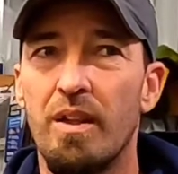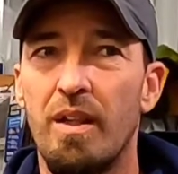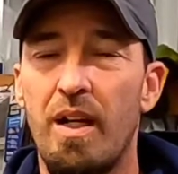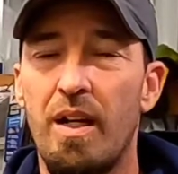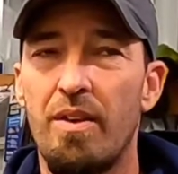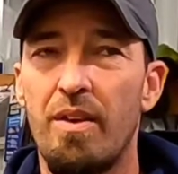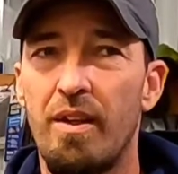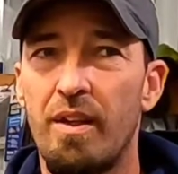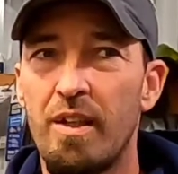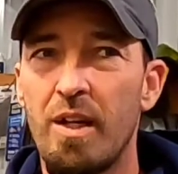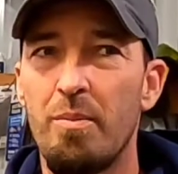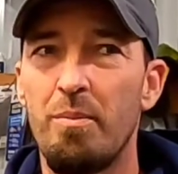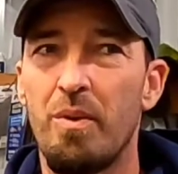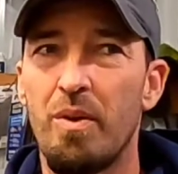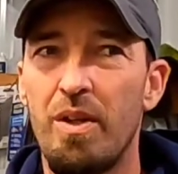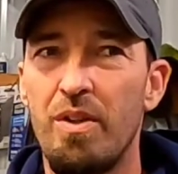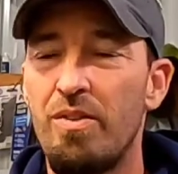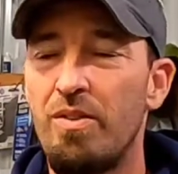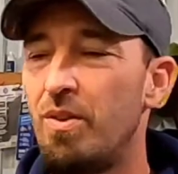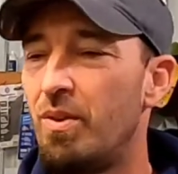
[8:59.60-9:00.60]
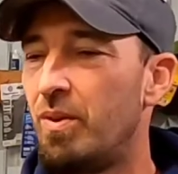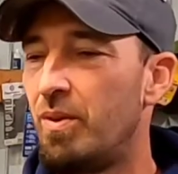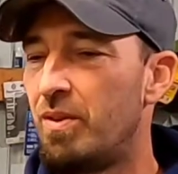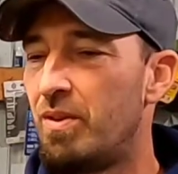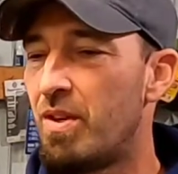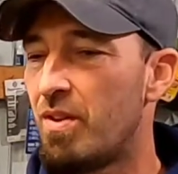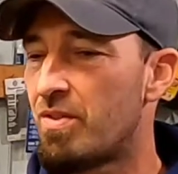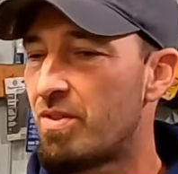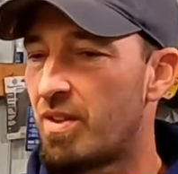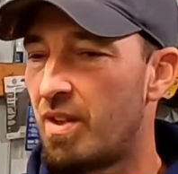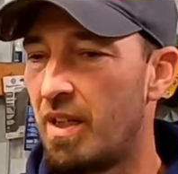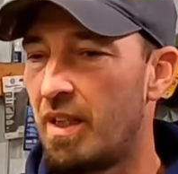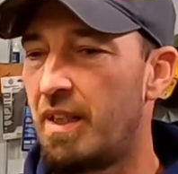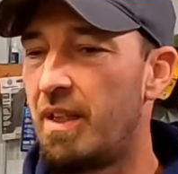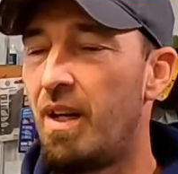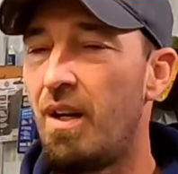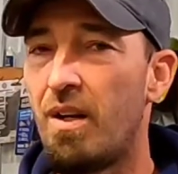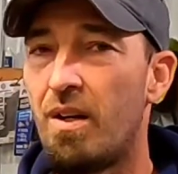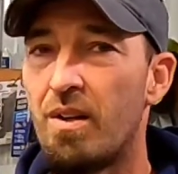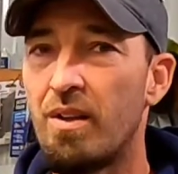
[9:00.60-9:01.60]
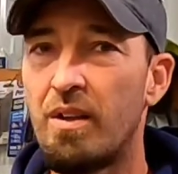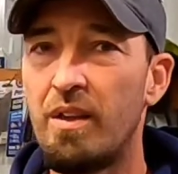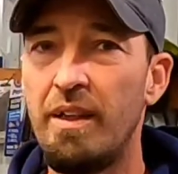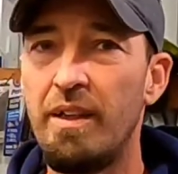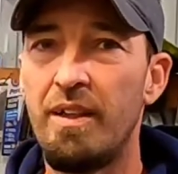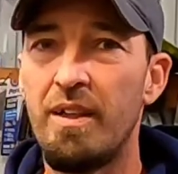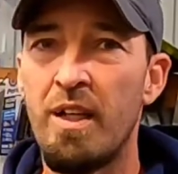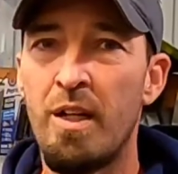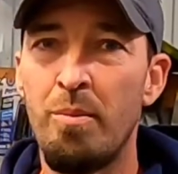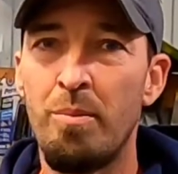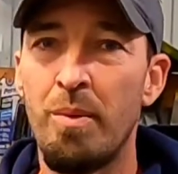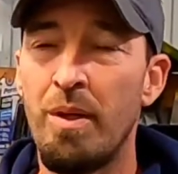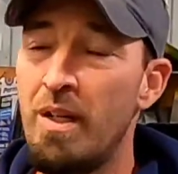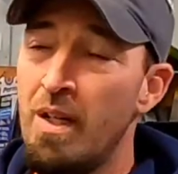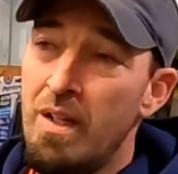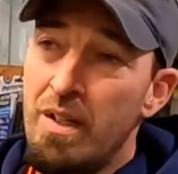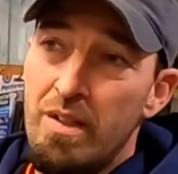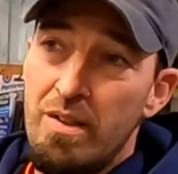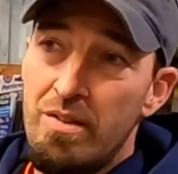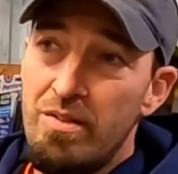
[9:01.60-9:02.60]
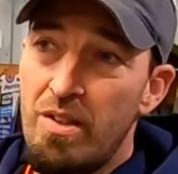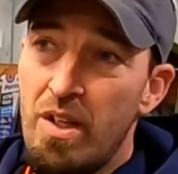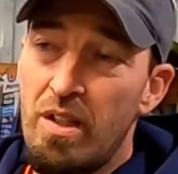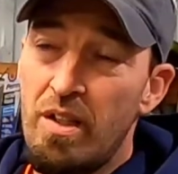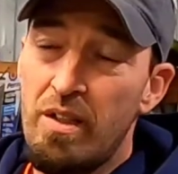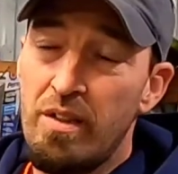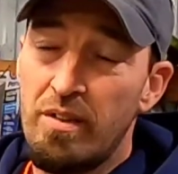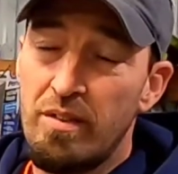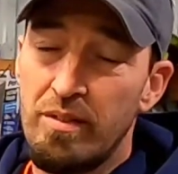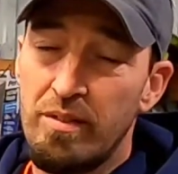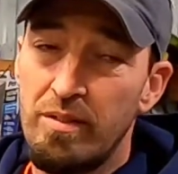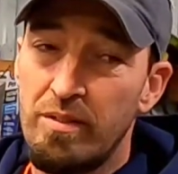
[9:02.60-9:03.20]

I think I'm going to just get it all cleaned up, sell it,